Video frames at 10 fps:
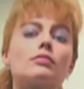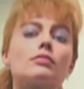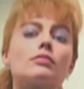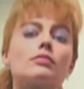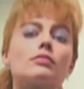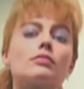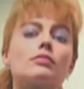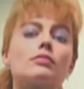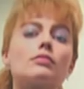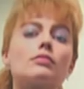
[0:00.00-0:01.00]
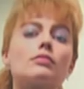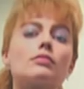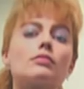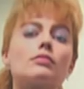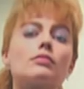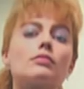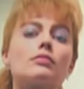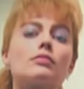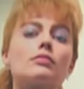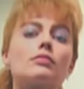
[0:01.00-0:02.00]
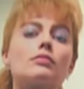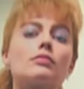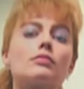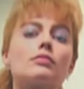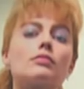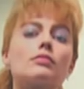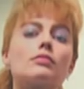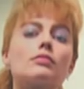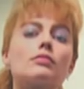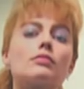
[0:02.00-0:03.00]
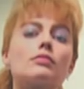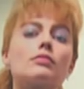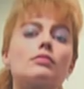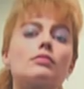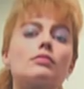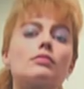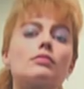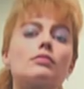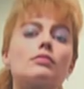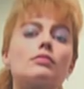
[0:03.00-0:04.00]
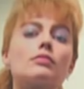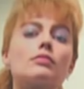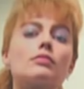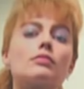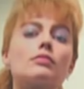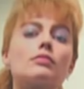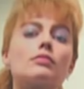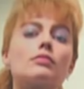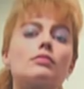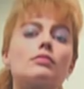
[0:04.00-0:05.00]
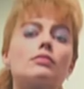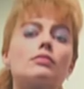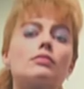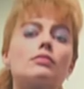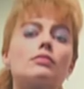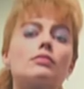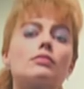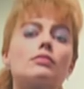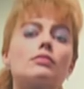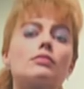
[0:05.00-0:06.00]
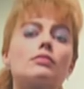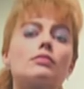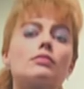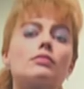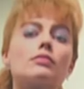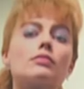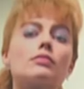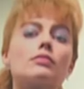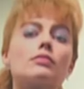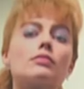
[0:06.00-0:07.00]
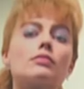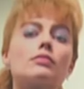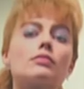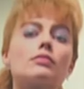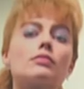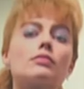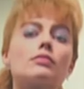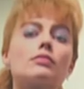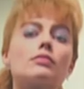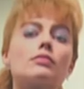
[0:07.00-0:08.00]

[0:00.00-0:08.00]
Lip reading: The person shown says nothing.